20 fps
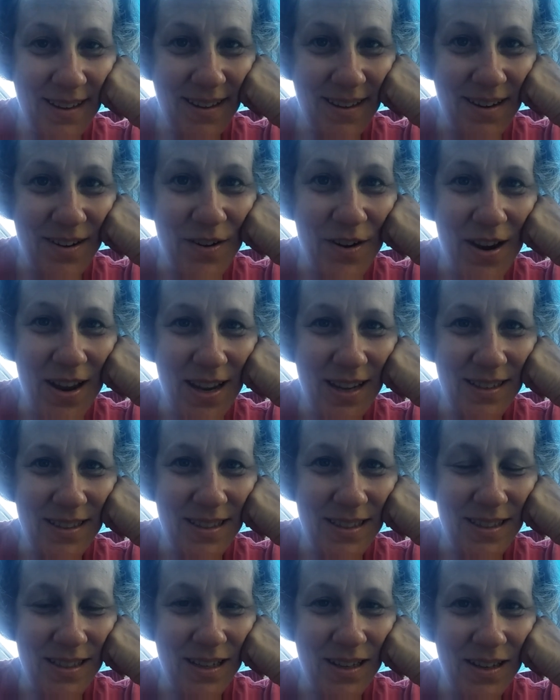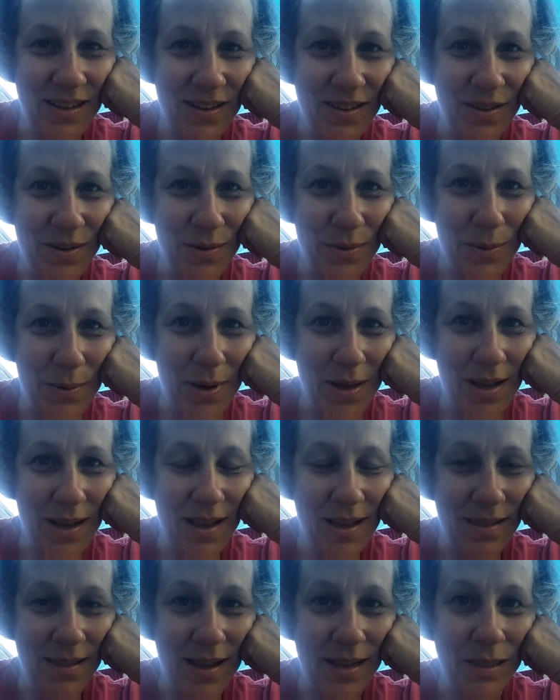Alright, so
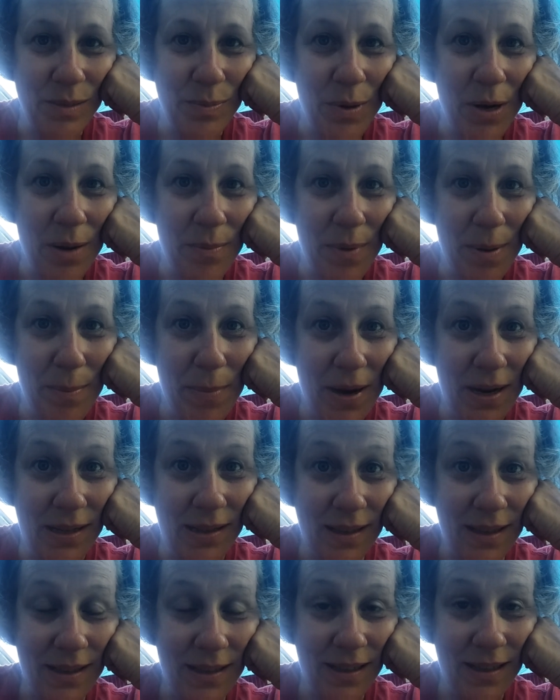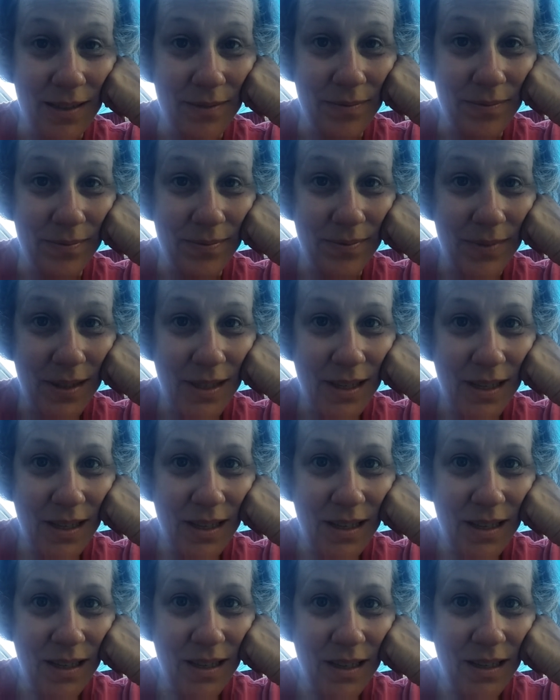a lot's been on my mind lately.
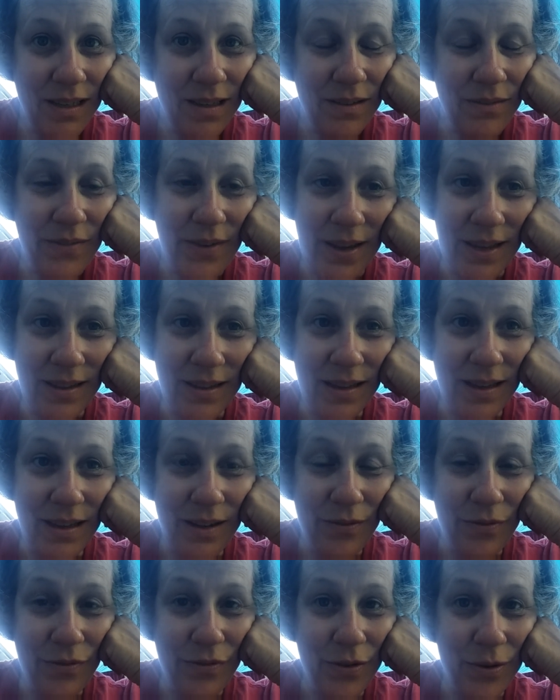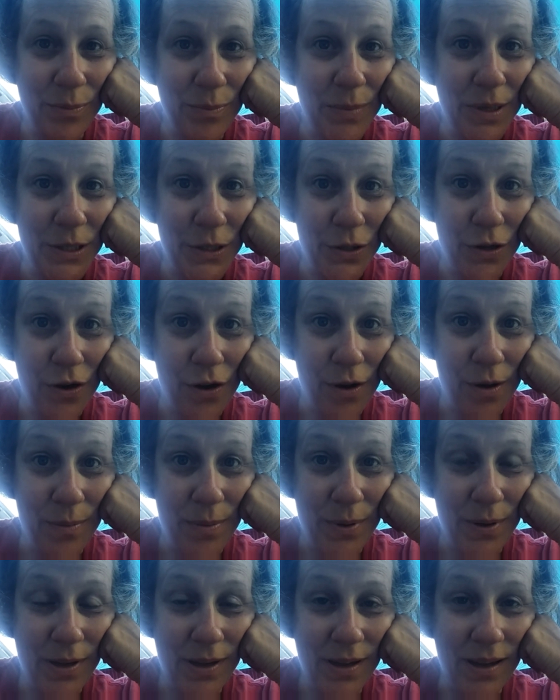Van life, my job,
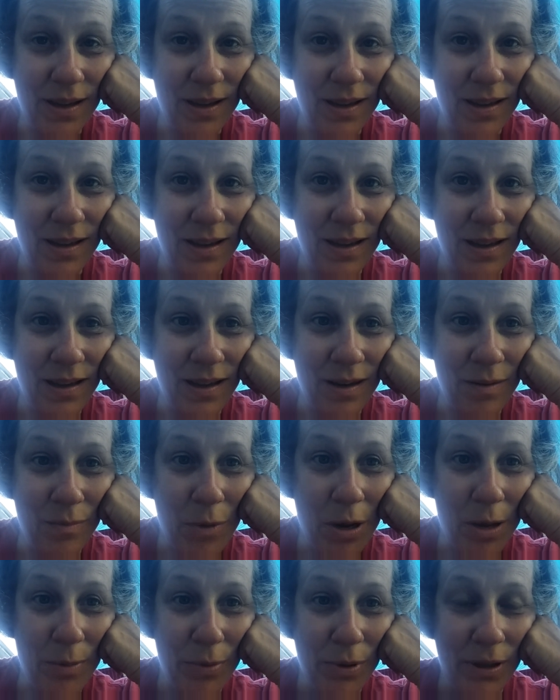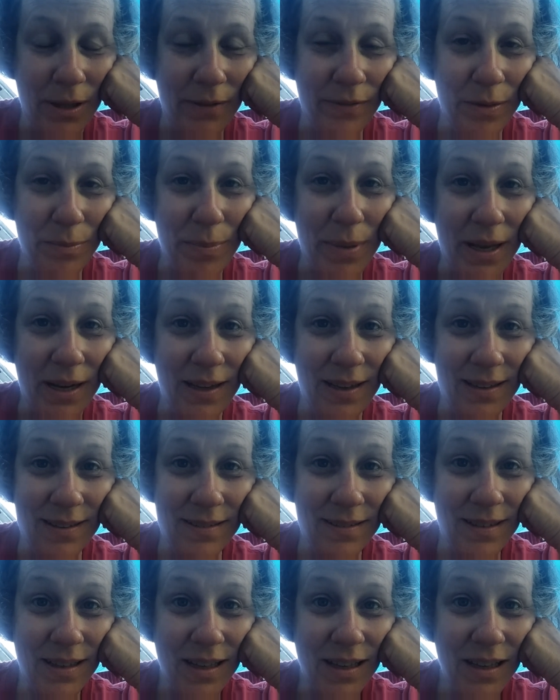and my beloved Betty.
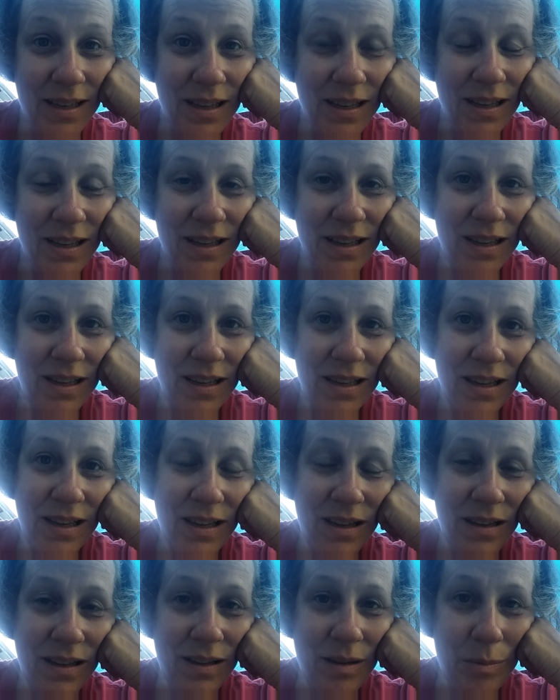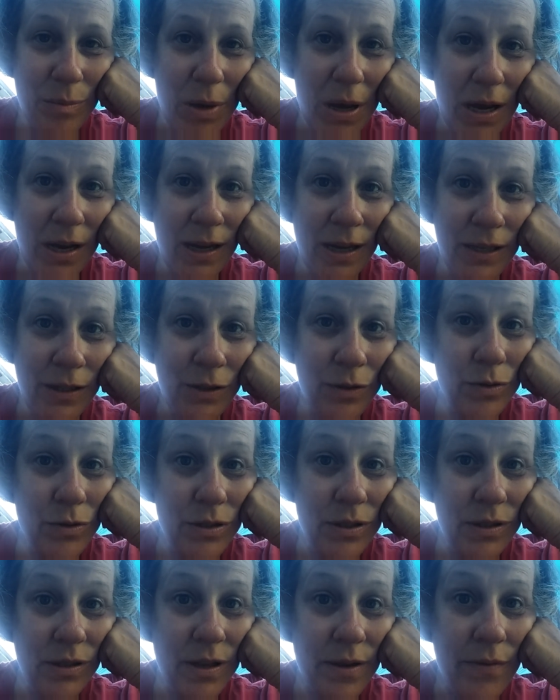I
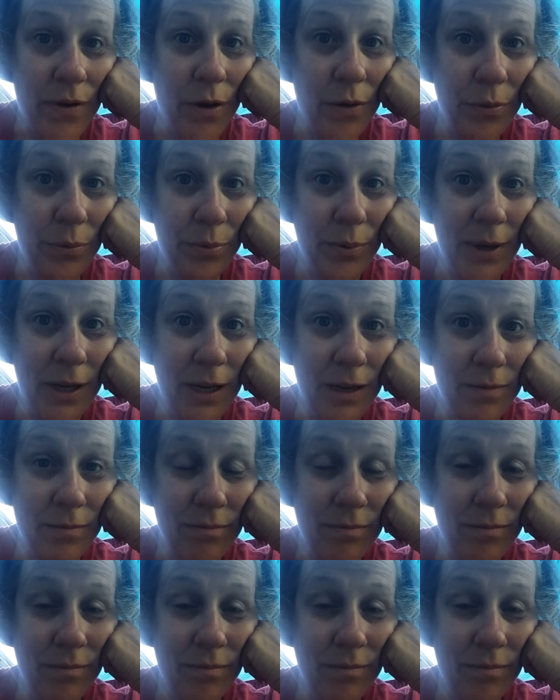used to love all three.